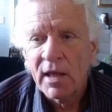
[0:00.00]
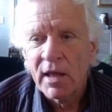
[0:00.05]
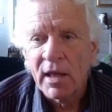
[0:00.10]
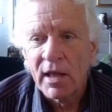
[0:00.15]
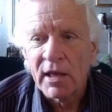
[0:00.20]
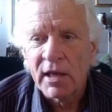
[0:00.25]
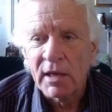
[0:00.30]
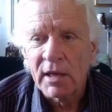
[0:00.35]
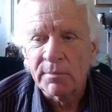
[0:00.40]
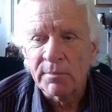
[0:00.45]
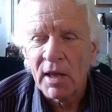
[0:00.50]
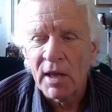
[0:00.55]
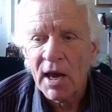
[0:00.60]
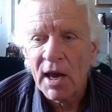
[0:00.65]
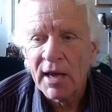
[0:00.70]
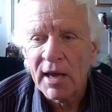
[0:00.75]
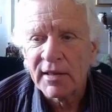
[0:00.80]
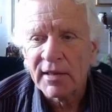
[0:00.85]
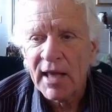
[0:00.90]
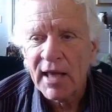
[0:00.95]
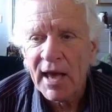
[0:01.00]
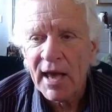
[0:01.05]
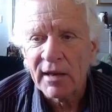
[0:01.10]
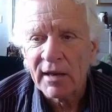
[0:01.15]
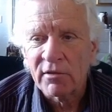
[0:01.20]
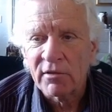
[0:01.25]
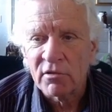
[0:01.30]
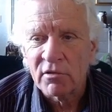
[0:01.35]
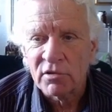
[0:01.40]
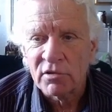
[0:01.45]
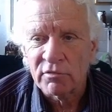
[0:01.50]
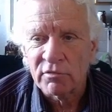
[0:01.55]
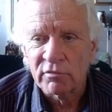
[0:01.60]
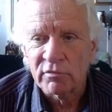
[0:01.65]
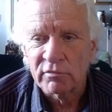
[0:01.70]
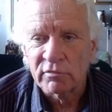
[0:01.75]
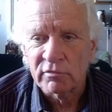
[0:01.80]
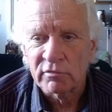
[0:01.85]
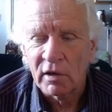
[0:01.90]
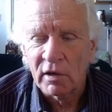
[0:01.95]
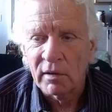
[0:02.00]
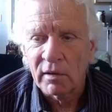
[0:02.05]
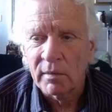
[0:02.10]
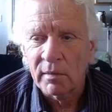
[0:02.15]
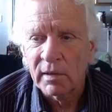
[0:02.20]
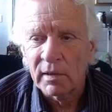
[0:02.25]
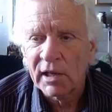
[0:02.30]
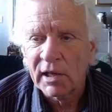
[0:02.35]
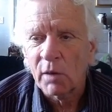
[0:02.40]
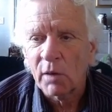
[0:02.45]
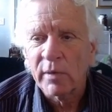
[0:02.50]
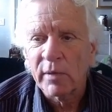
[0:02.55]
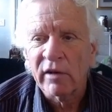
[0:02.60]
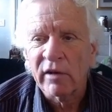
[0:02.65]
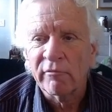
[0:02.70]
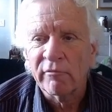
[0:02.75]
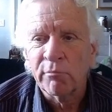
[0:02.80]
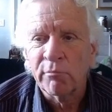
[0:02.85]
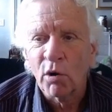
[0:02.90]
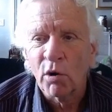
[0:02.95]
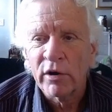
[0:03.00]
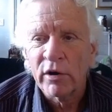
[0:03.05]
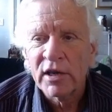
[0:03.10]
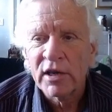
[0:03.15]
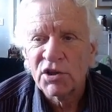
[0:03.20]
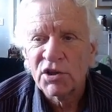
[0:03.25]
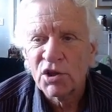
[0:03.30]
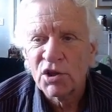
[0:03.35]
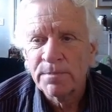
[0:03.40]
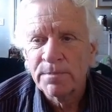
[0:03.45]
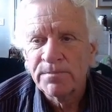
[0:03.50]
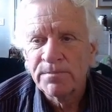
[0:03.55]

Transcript: And behind that, there's a little bit of borage,